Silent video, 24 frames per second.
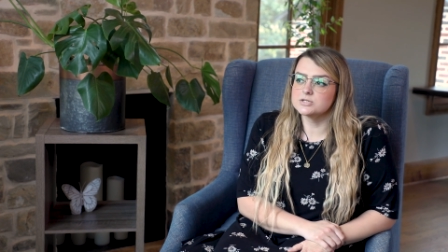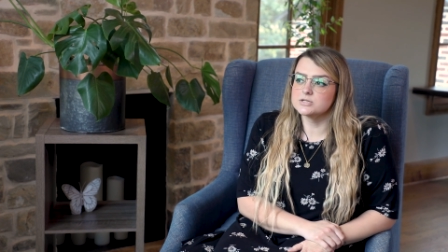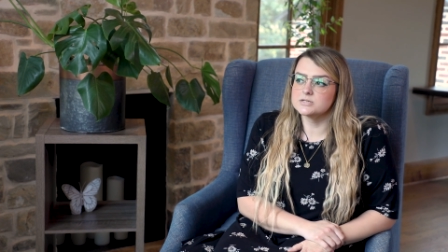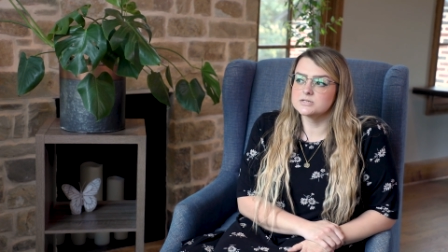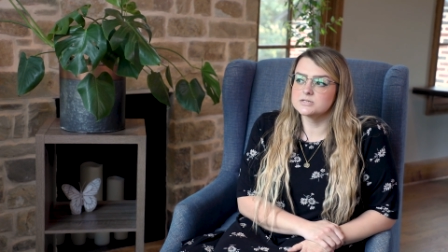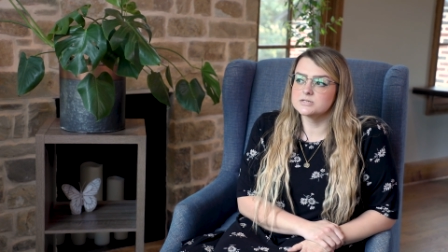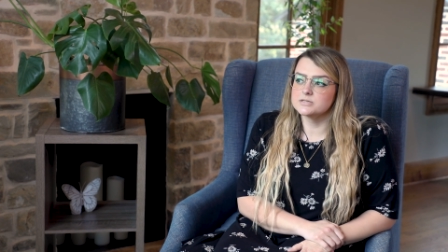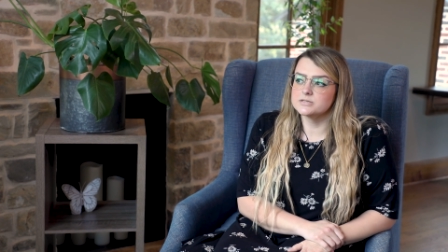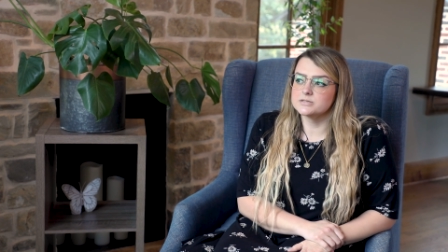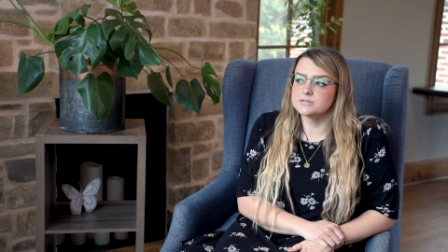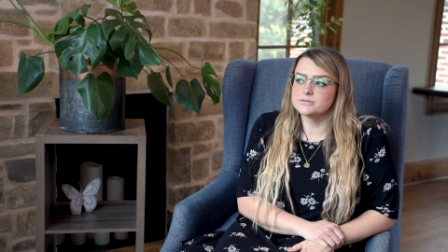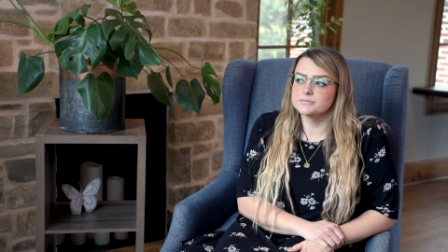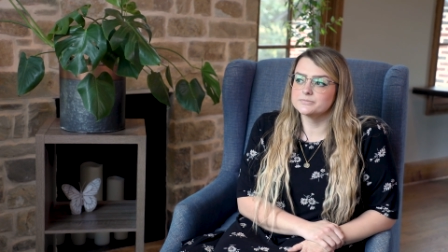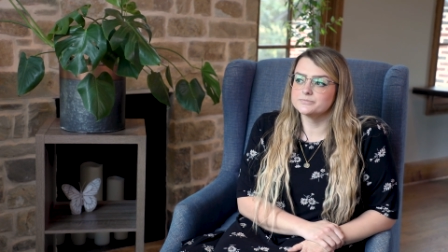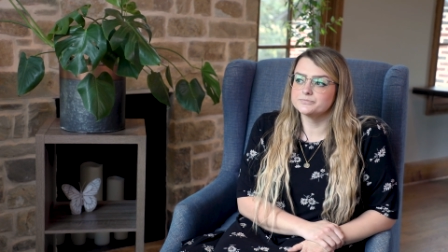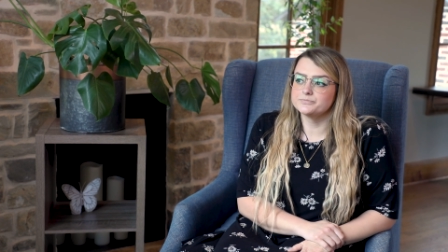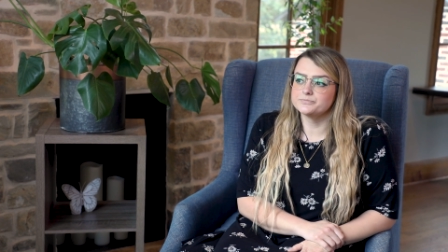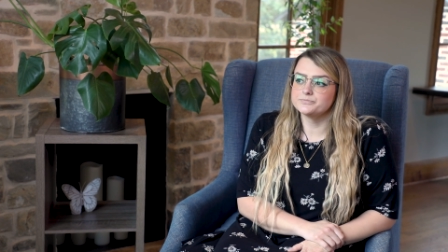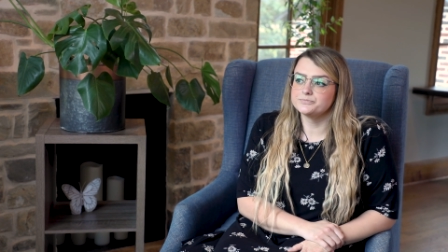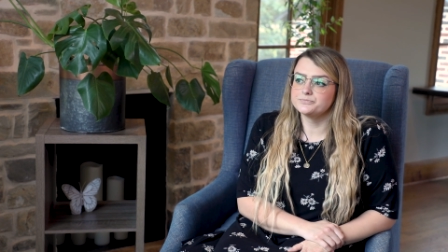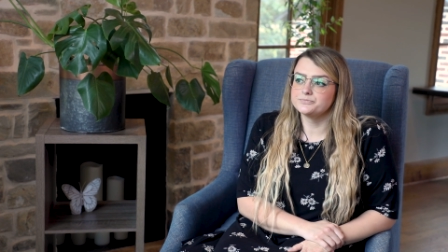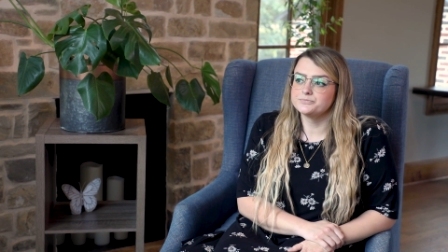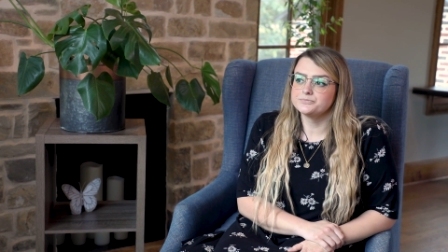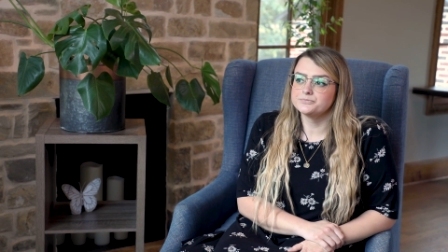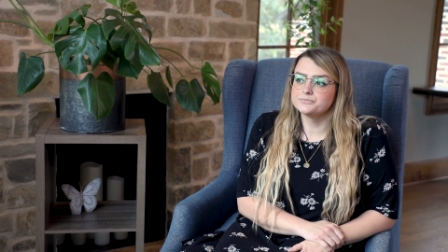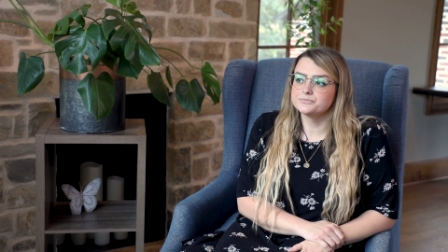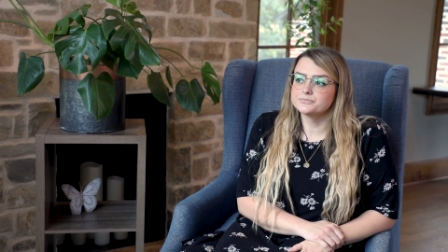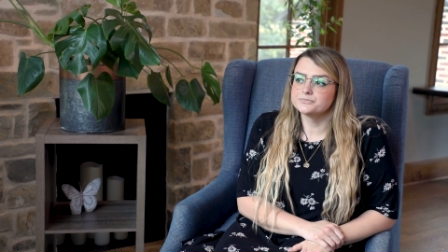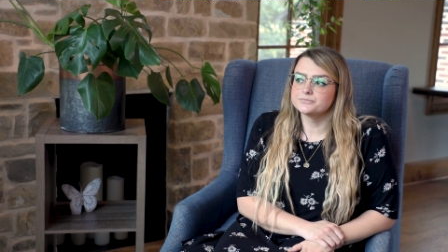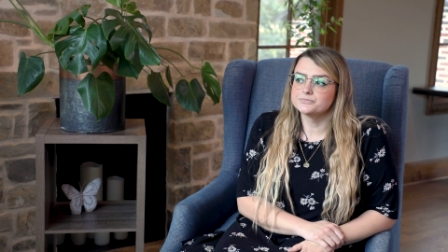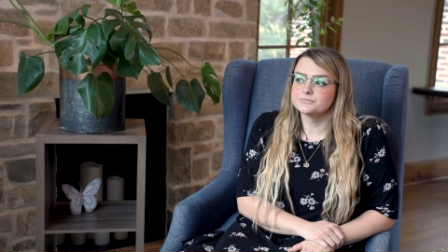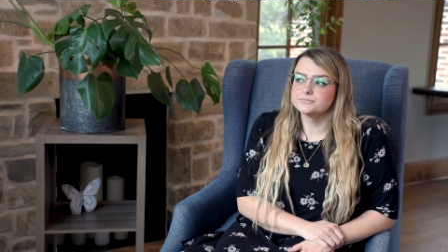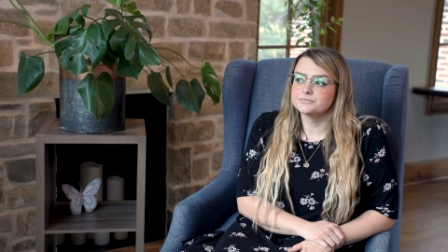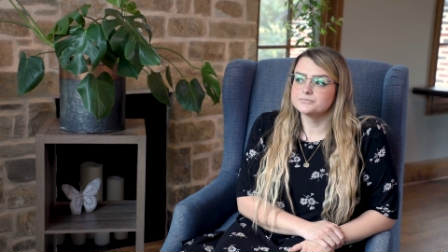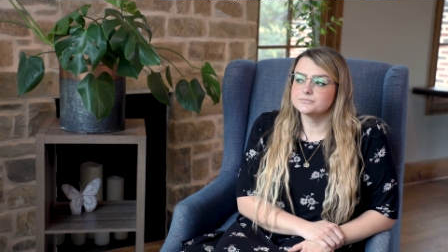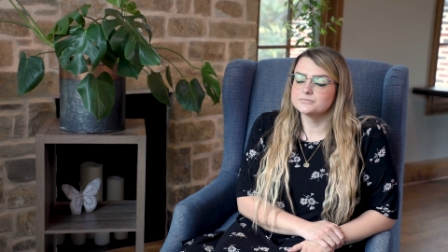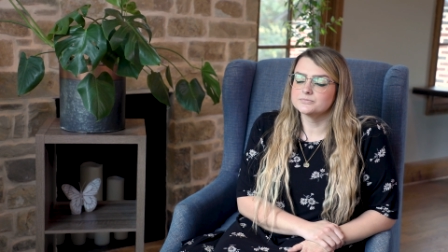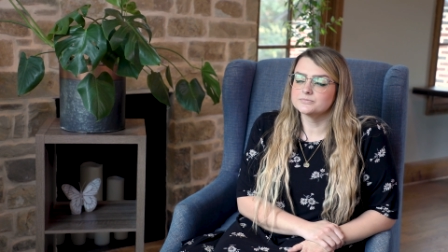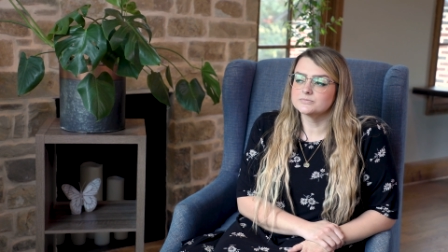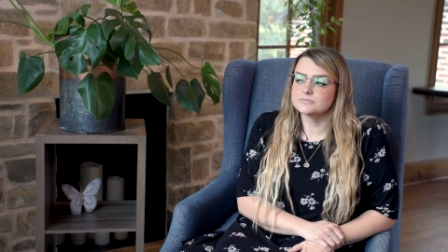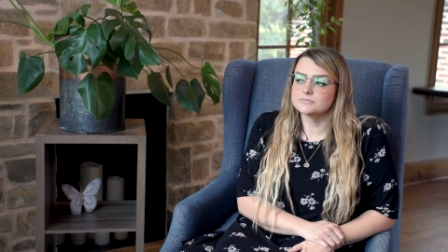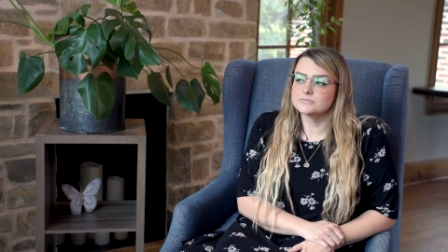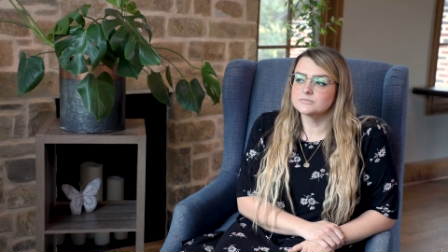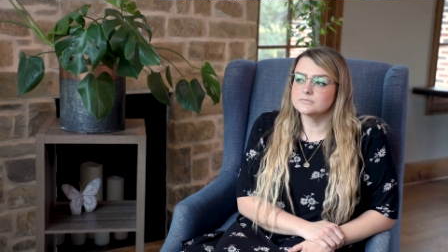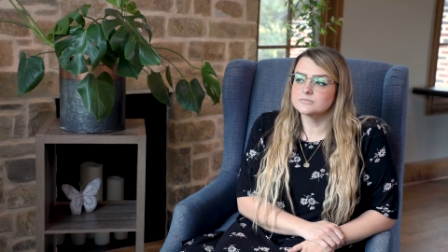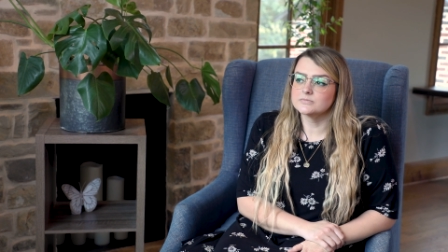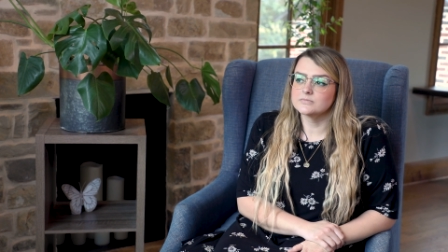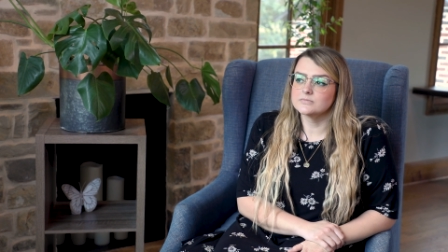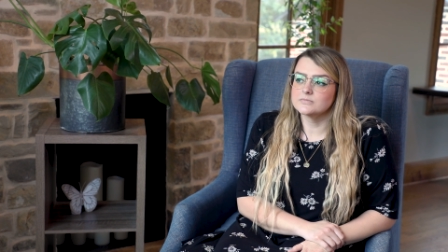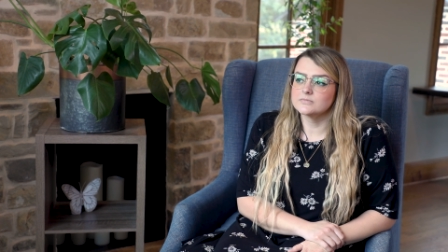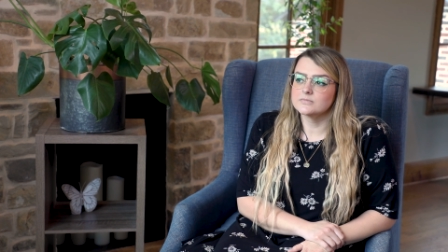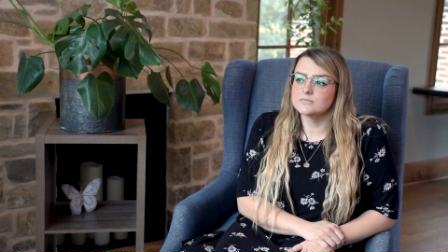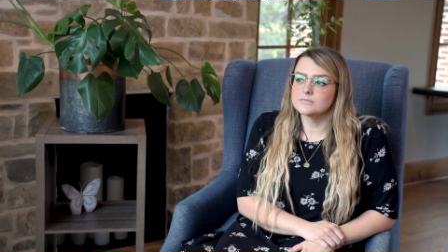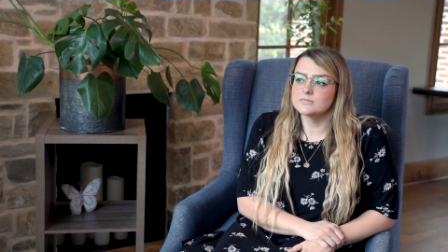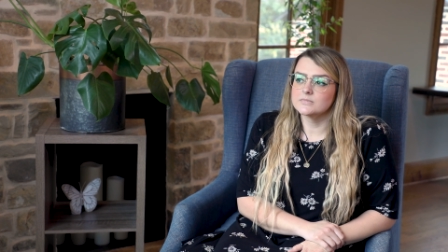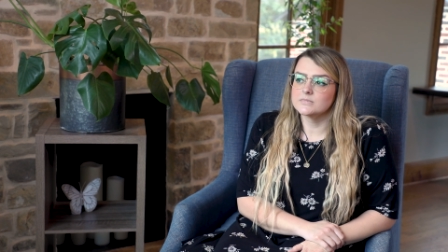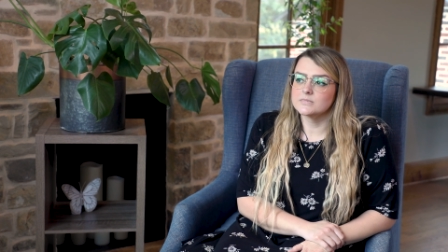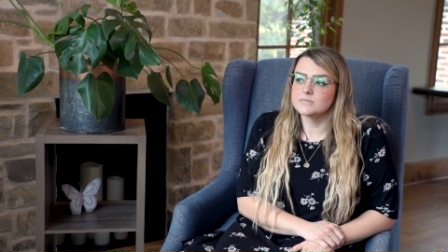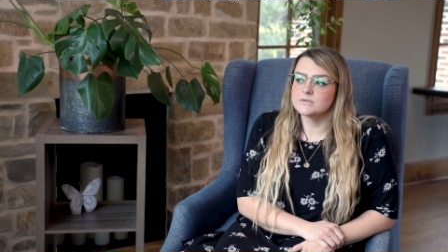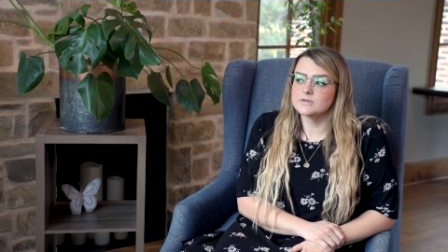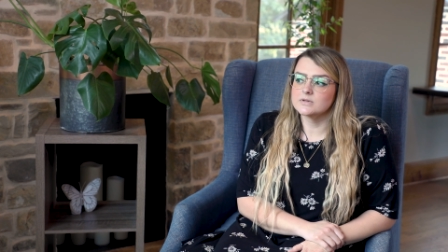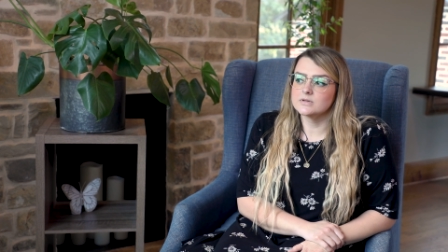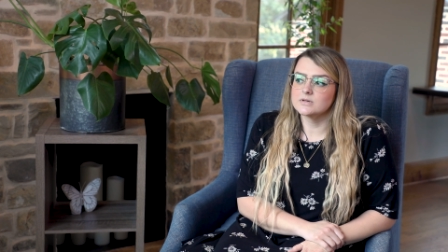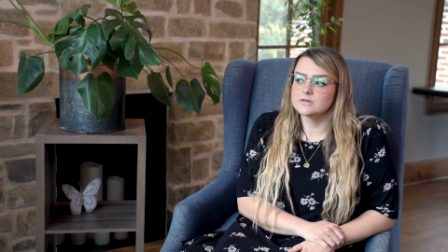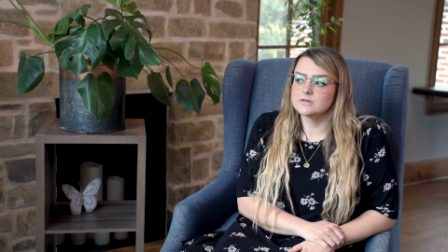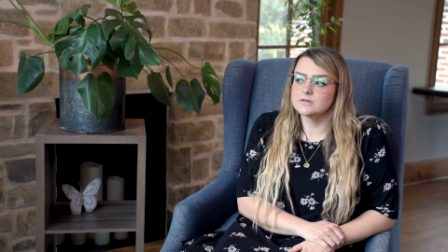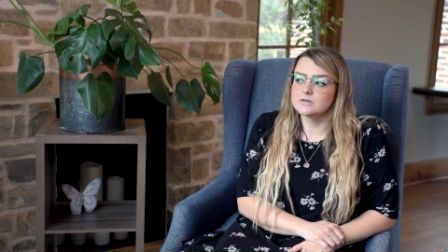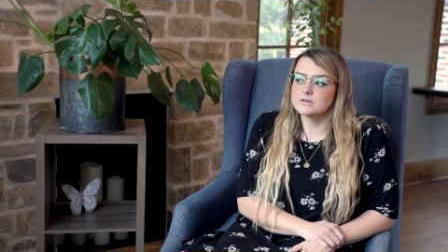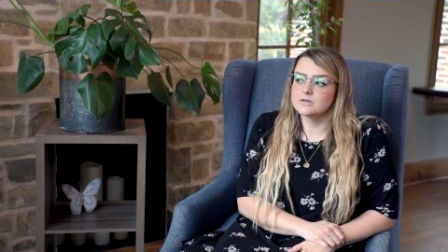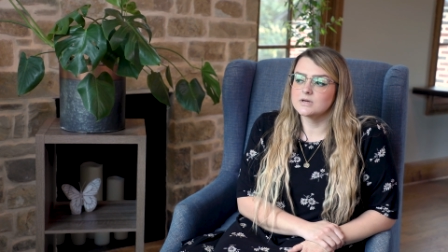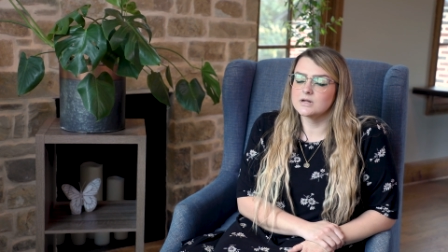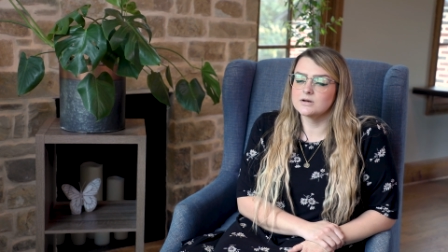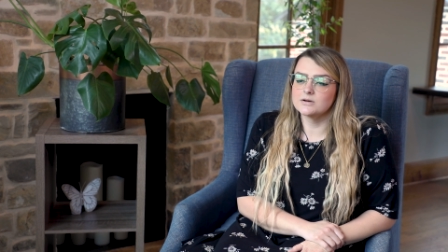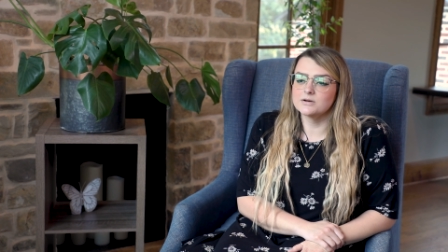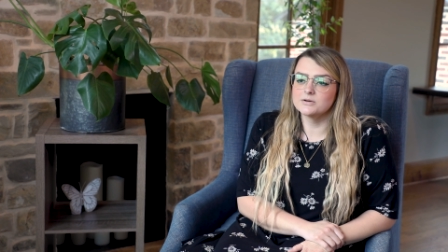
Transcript: just—I